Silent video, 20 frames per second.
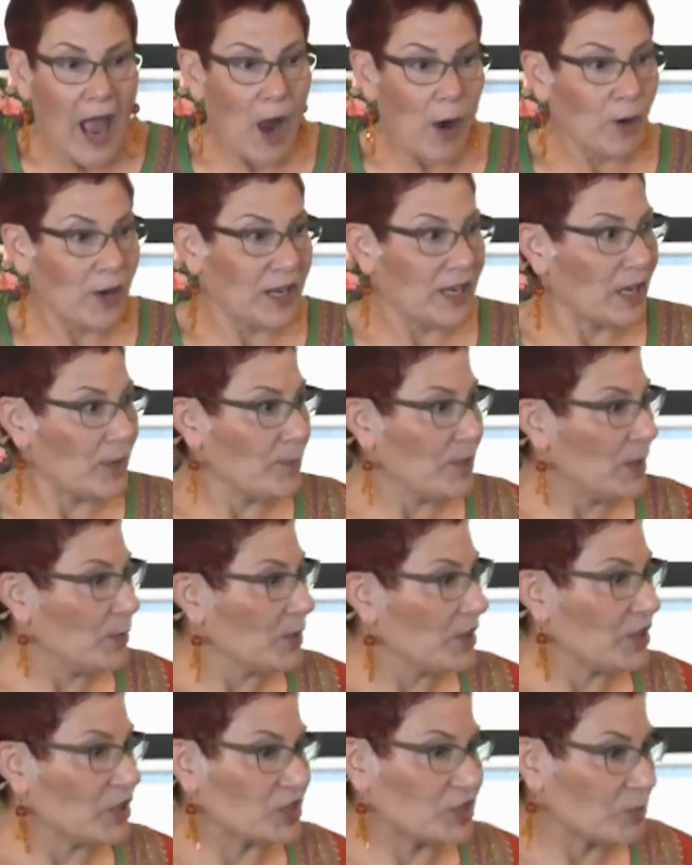how can I be
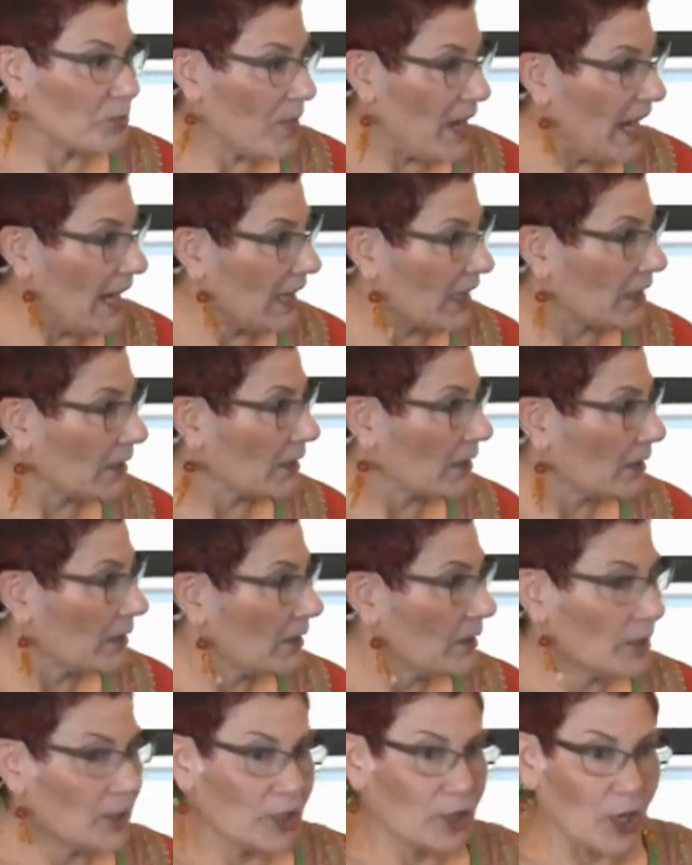with this man?
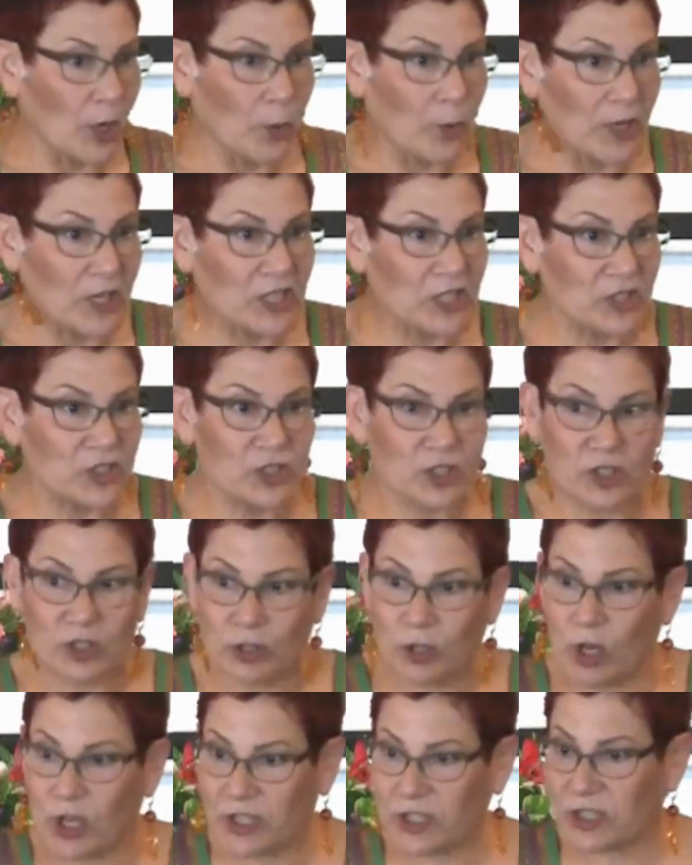You know, he's
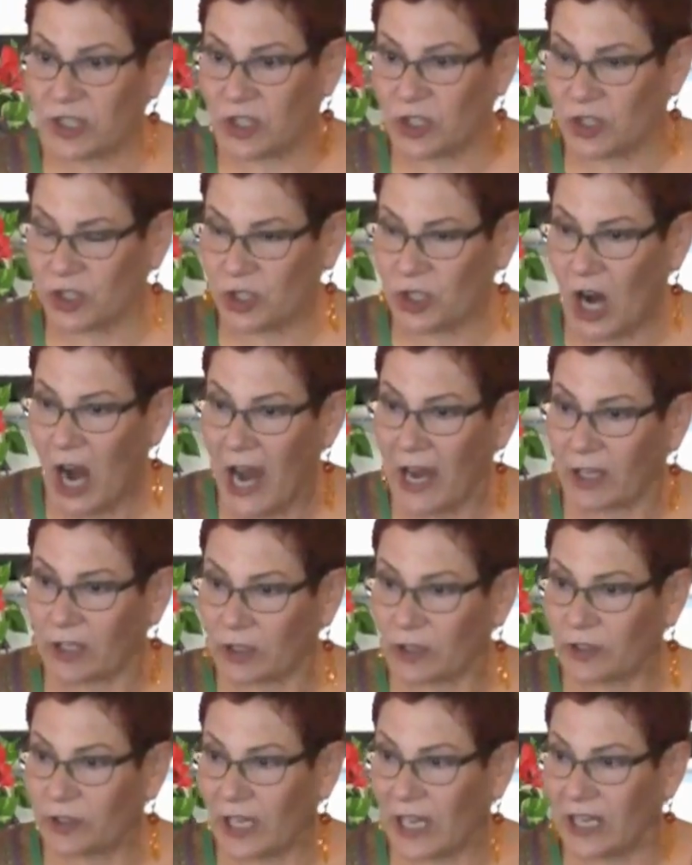just lost his
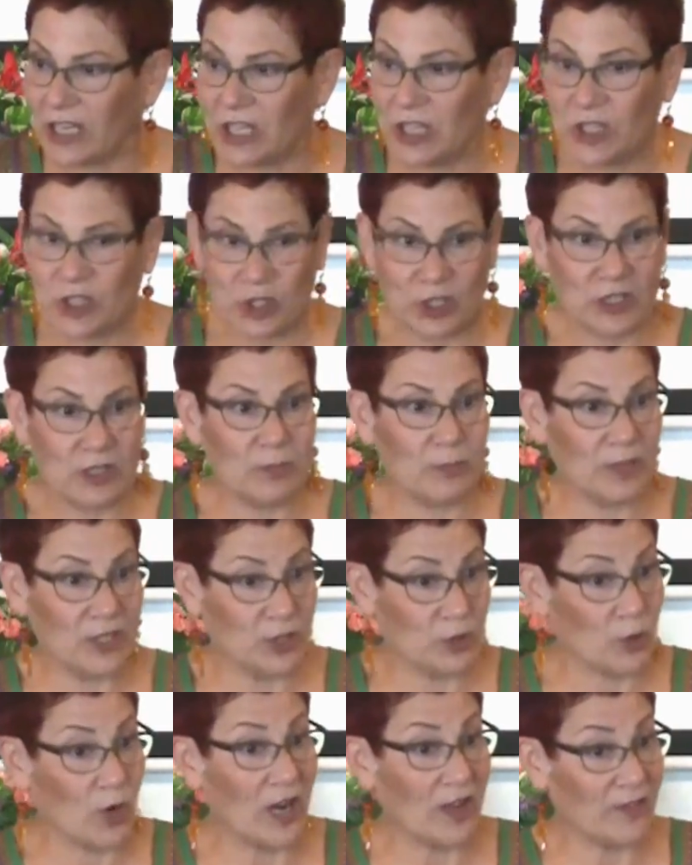child and he shouldn't
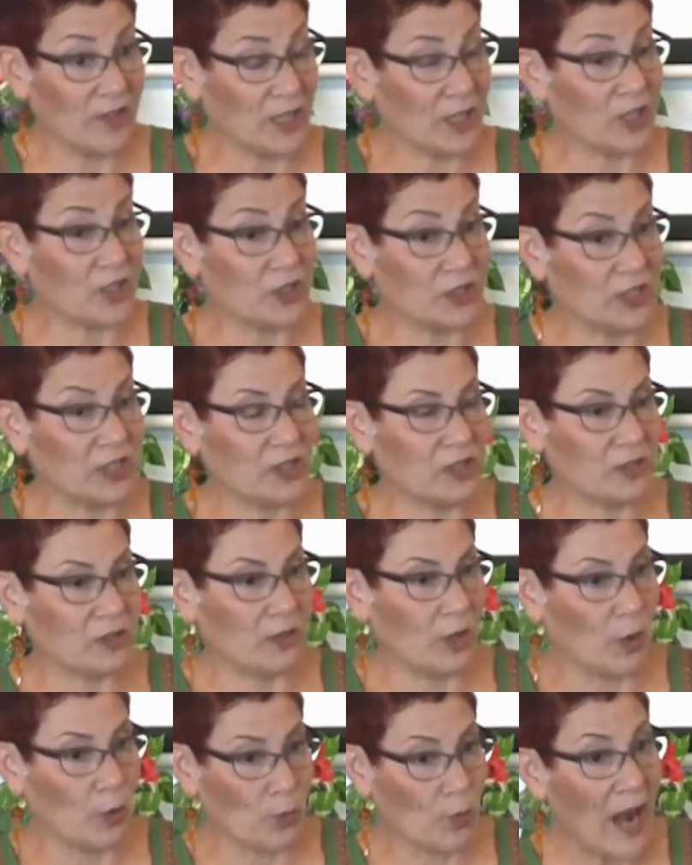be driving because
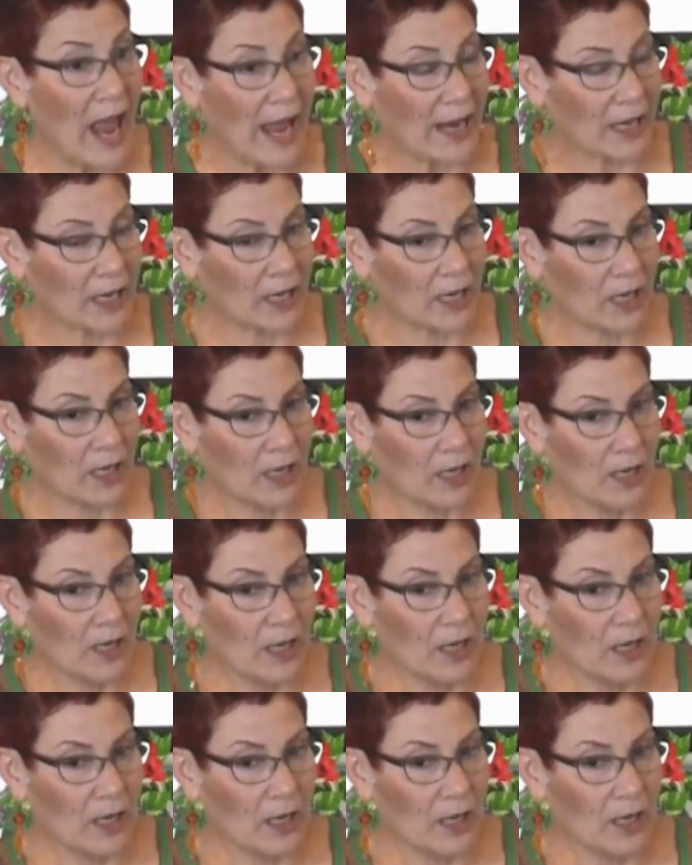he's a wreck.